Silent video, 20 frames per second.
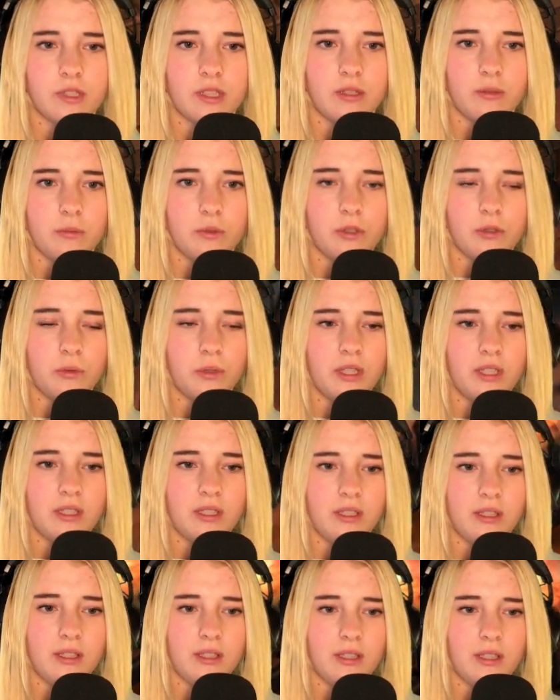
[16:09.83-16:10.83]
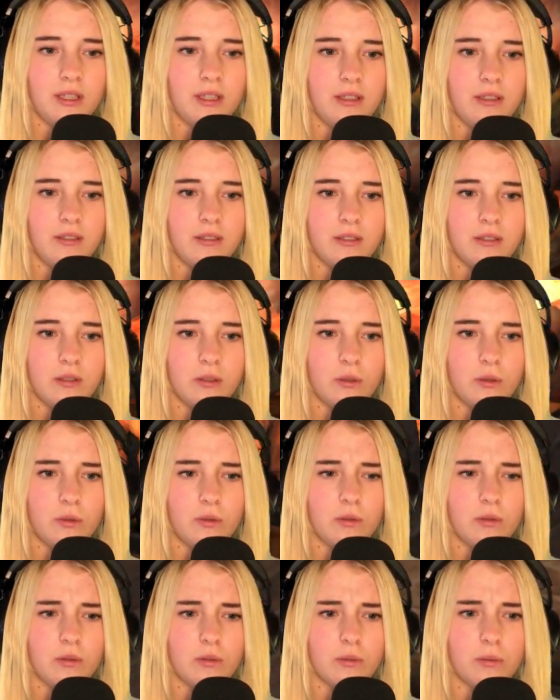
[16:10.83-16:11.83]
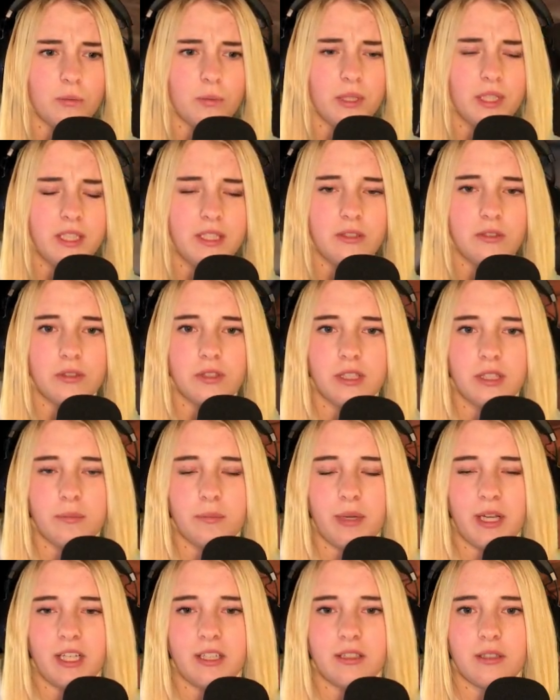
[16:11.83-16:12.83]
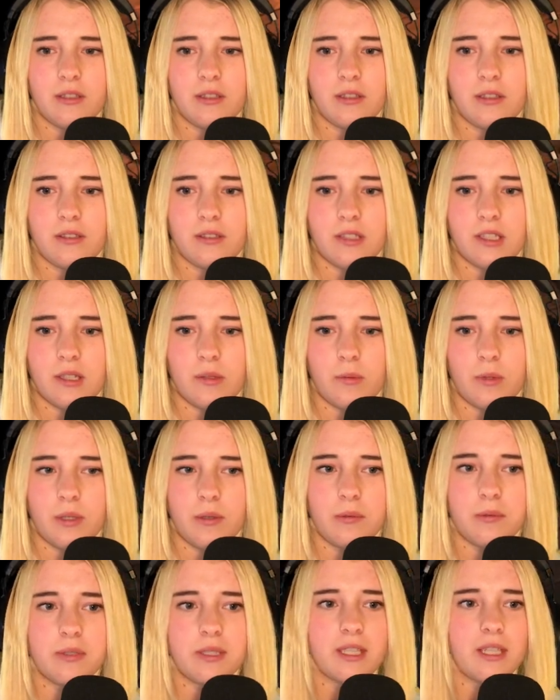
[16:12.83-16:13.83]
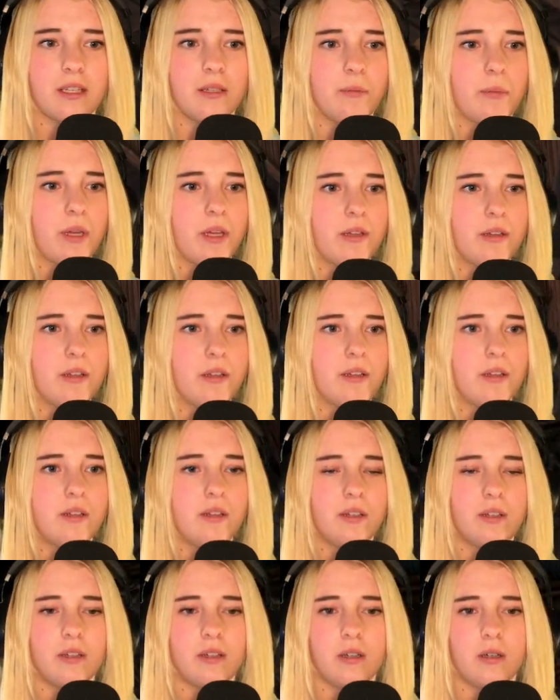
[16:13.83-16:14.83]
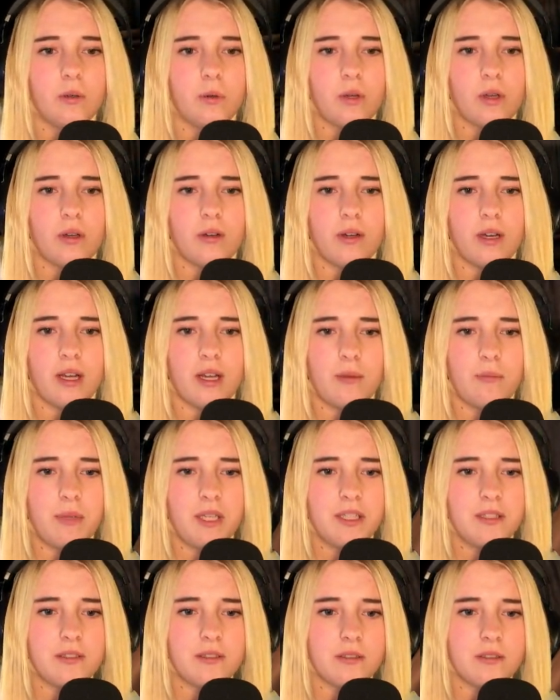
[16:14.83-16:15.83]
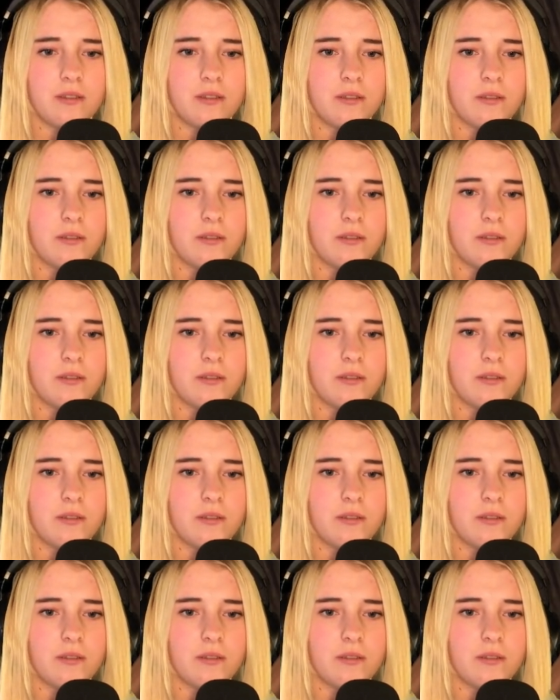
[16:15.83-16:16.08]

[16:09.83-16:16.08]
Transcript: Can we shoot anything here? Oh, we need to sneak back the same way we came. Oh god, damn it.